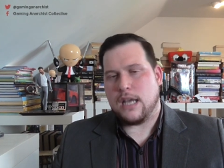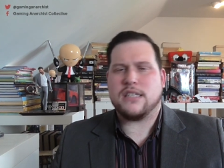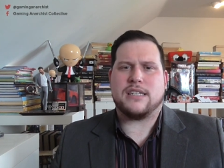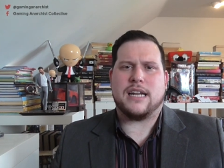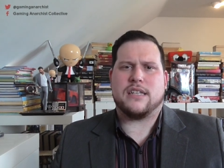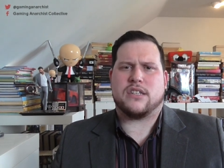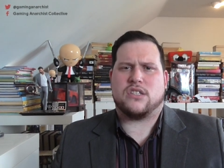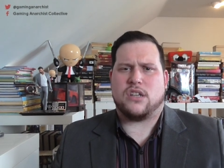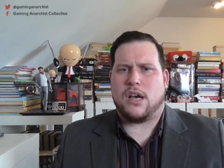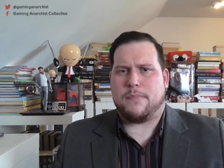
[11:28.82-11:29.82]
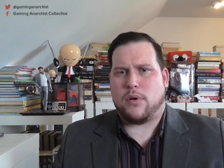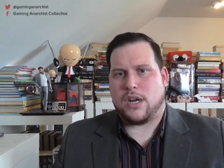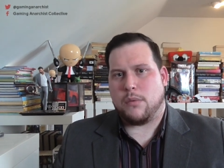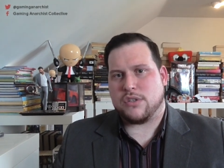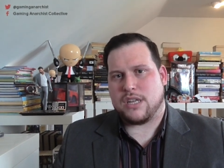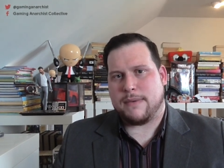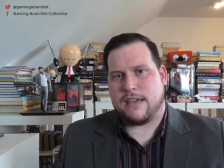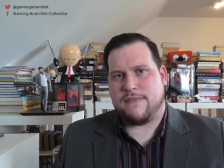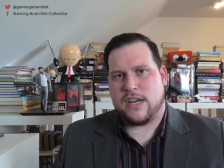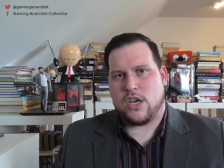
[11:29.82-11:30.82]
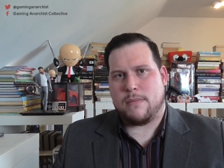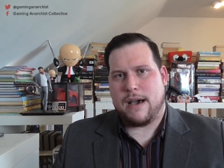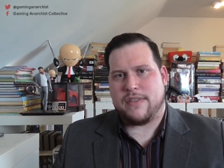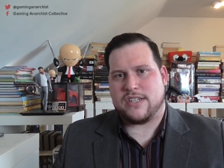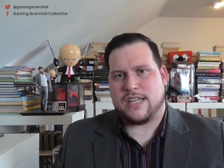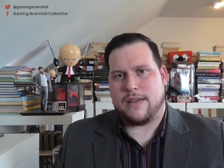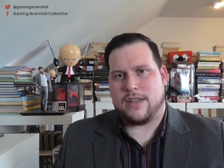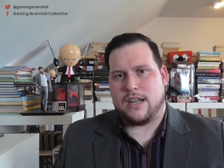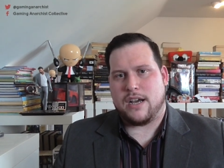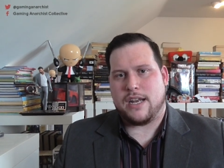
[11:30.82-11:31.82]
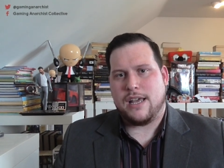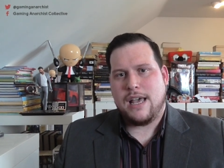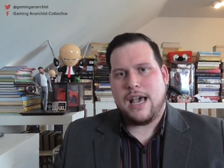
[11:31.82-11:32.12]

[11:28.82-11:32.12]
Incidentally, as a side point, I was going to make a video about this down the line,